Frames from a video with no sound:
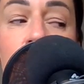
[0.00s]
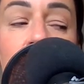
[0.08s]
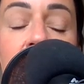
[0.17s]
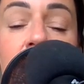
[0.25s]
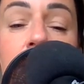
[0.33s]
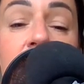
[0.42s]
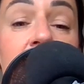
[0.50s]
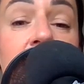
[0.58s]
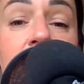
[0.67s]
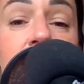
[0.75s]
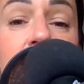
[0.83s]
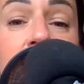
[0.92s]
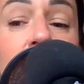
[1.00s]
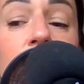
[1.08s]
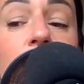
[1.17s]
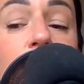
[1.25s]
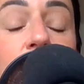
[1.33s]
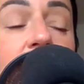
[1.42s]
and 20 because it's not
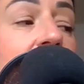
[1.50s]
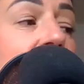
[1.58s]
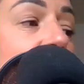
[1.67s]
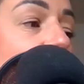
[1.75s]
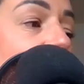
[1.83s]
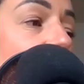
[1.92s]
over yet.